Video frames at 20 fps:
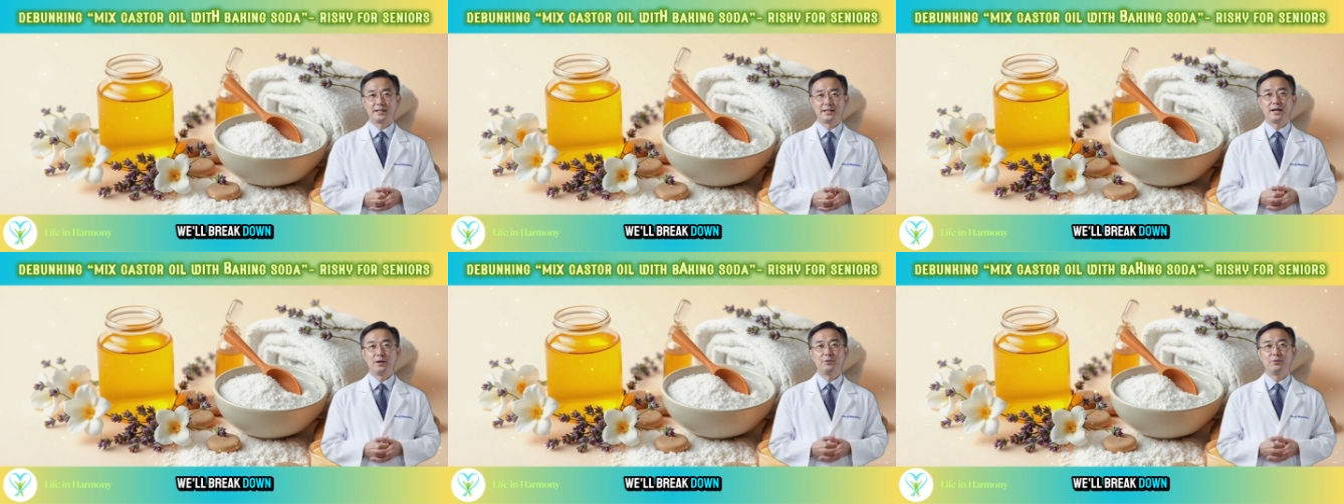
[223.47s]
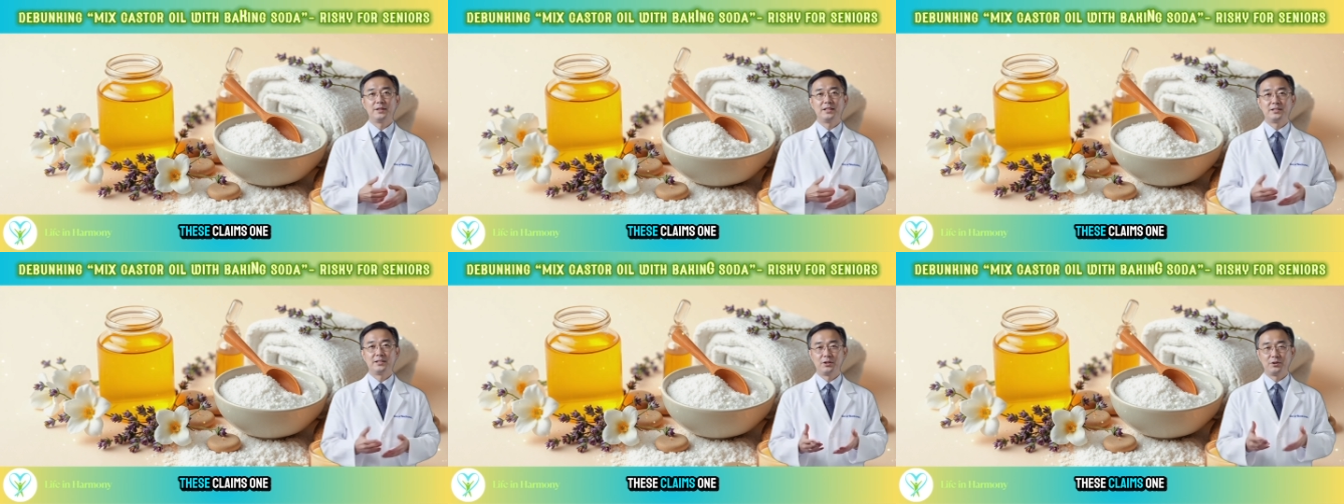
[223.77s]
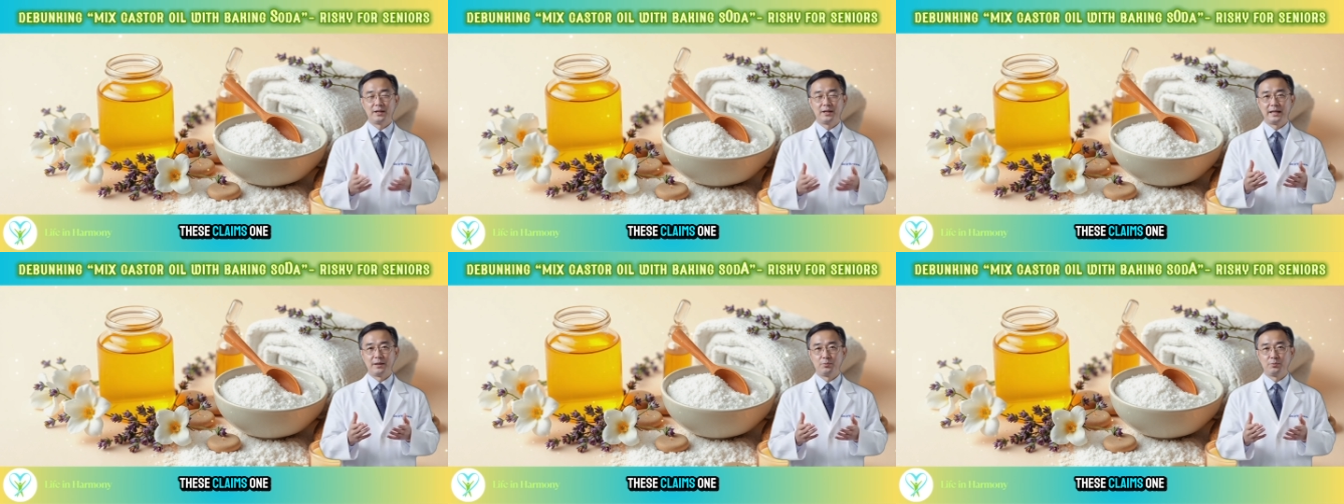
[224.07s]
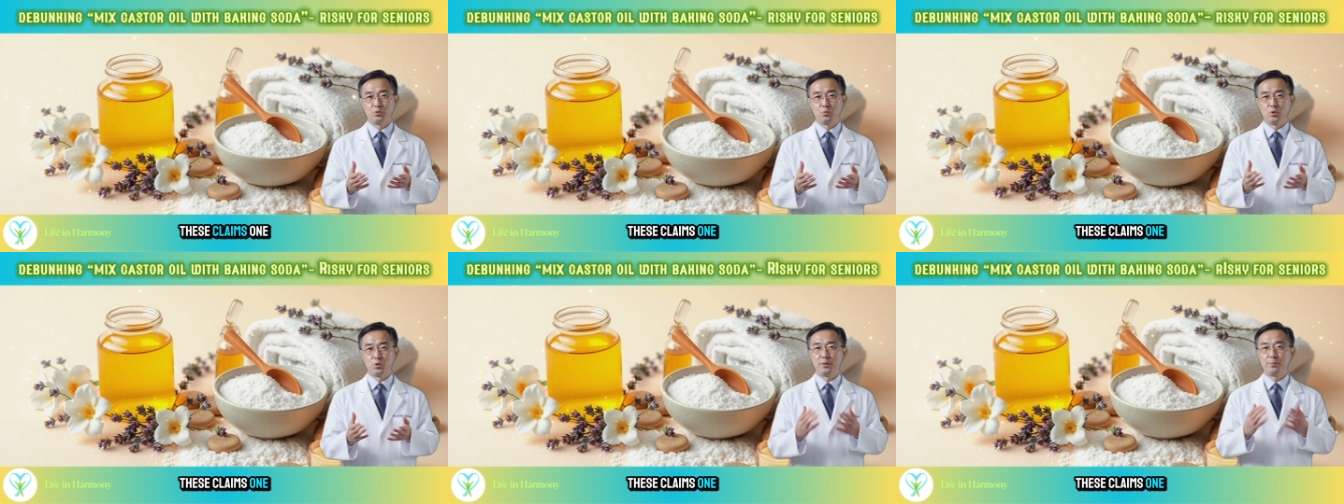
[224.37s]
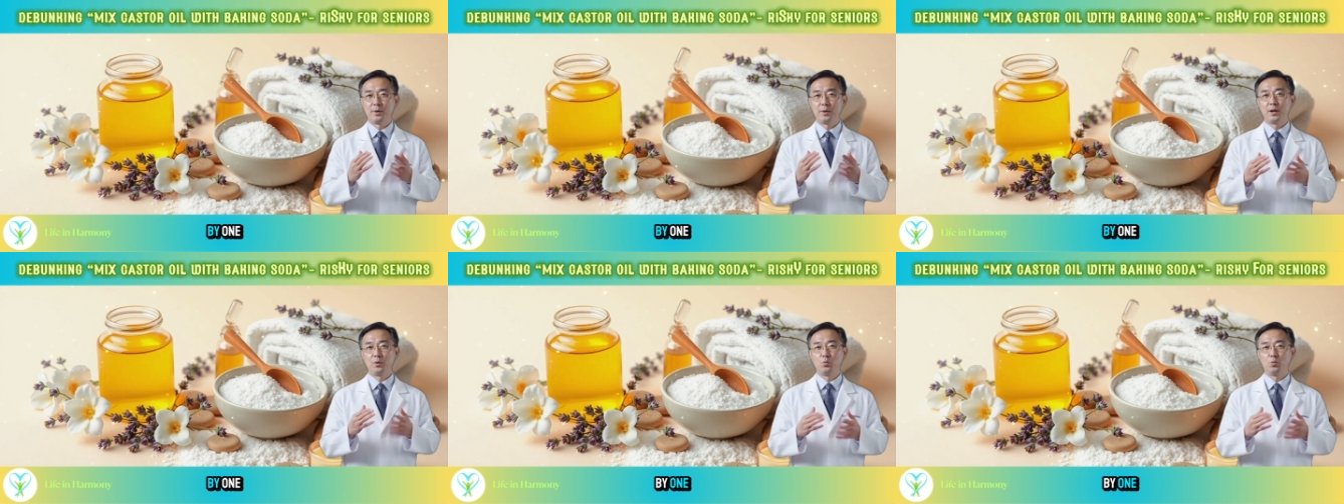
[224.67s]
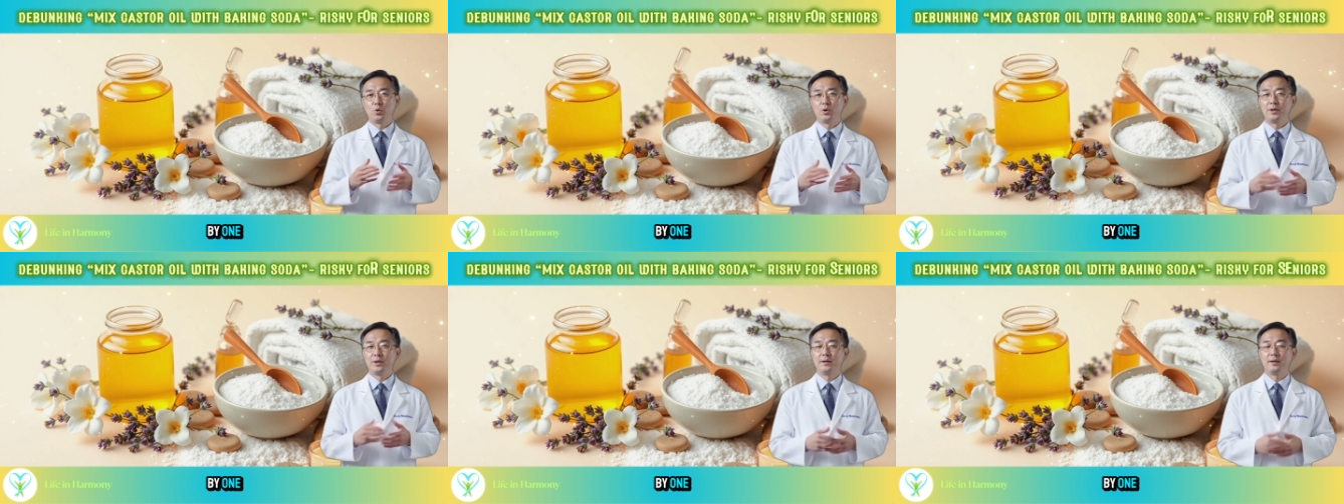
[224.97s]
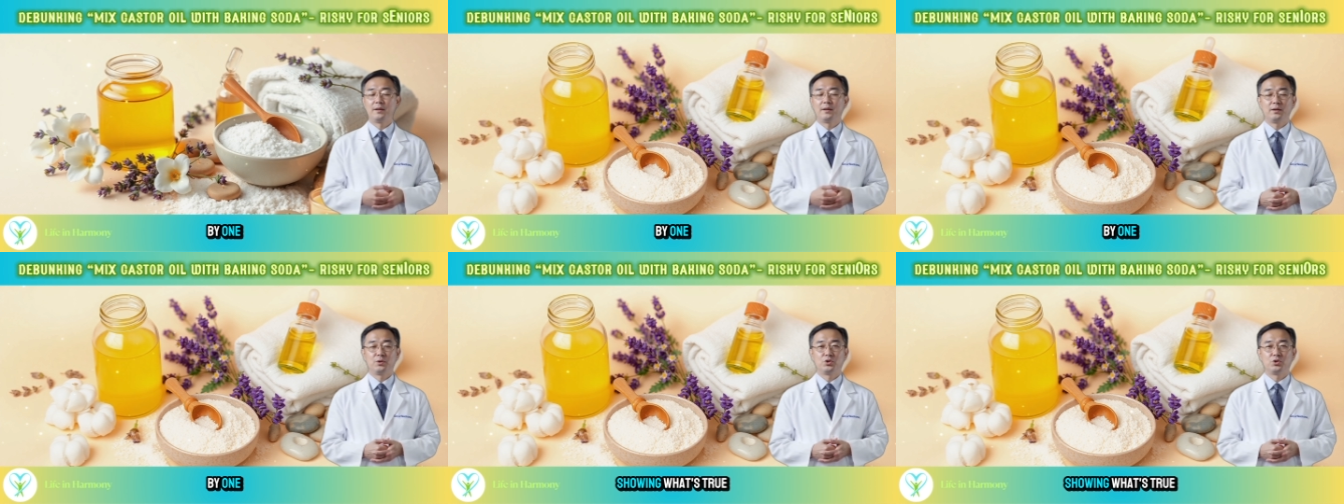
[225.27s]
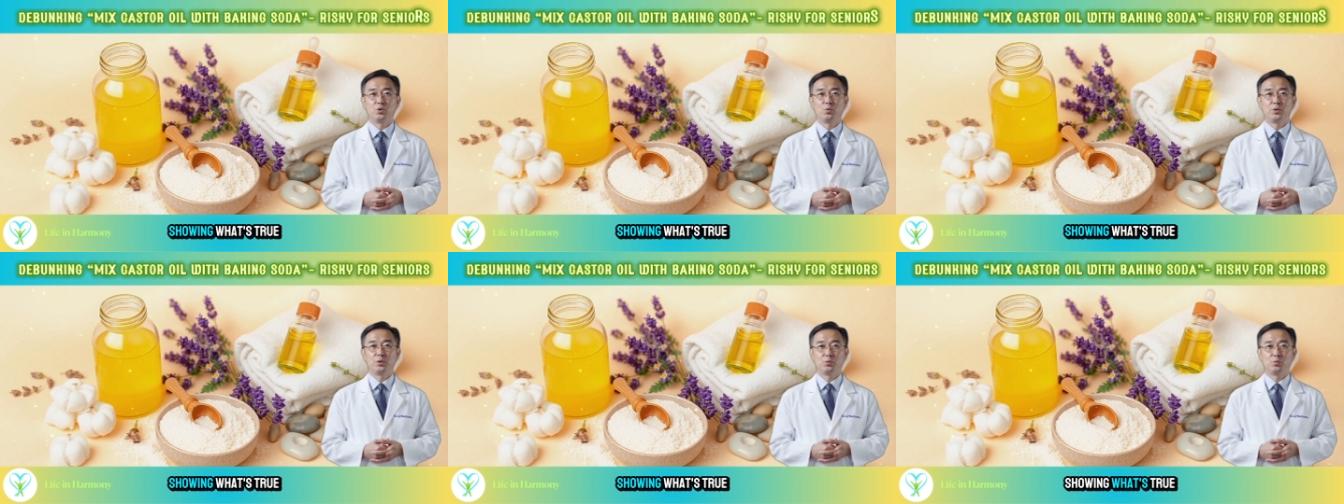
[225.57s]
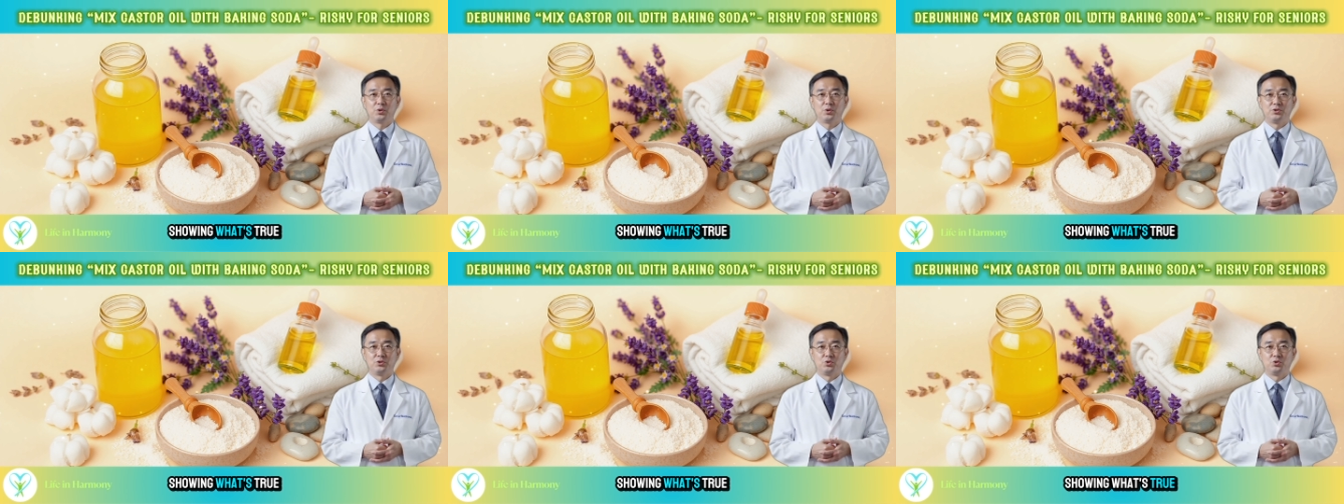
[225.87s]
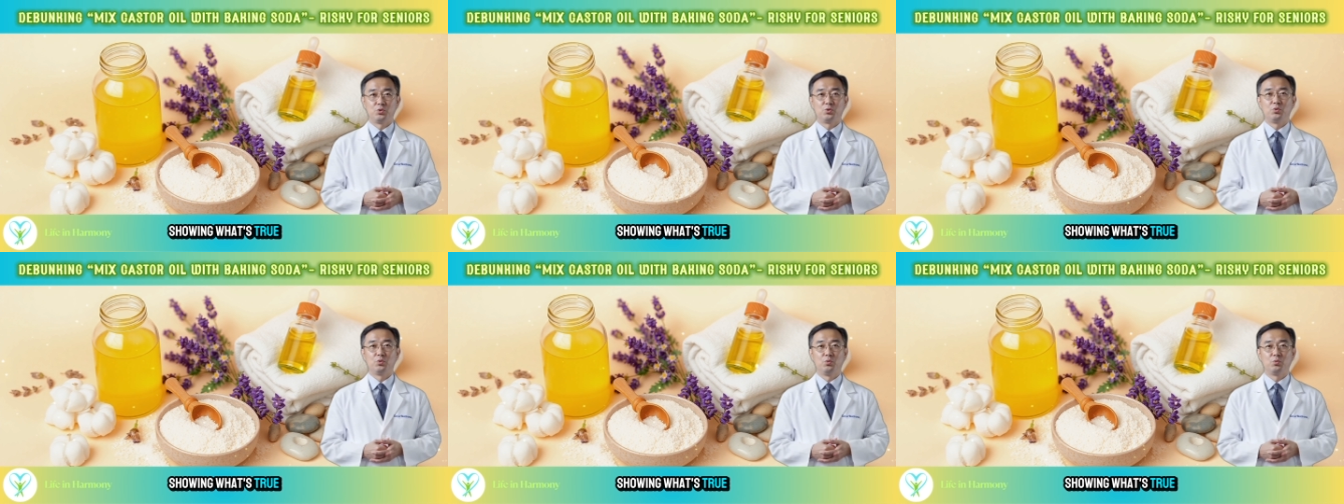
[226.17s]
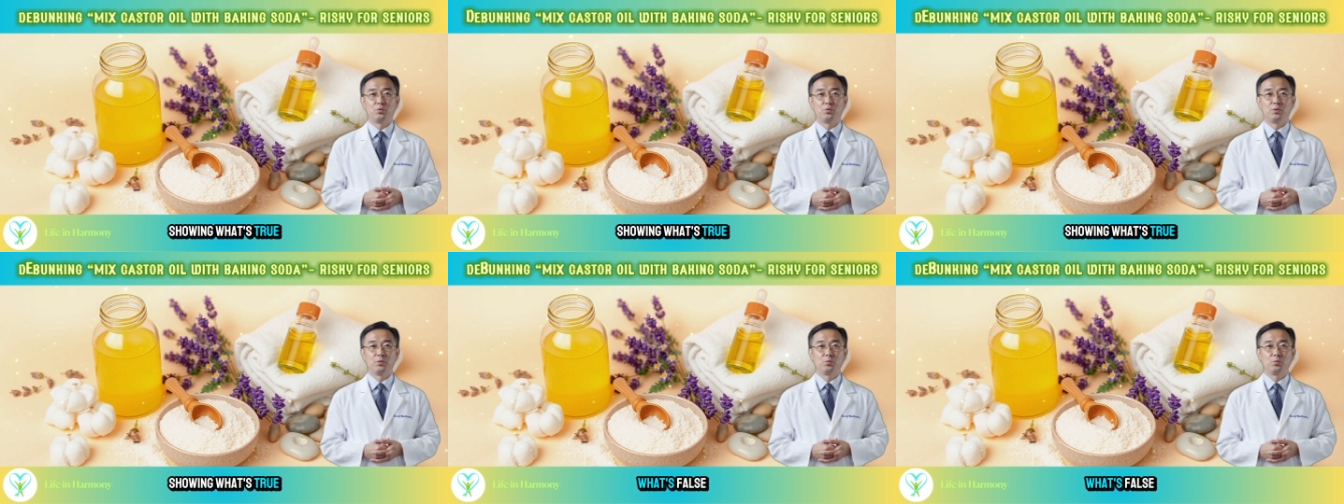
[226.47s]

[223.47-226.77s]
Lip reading: down these claims one by one, showing what's true,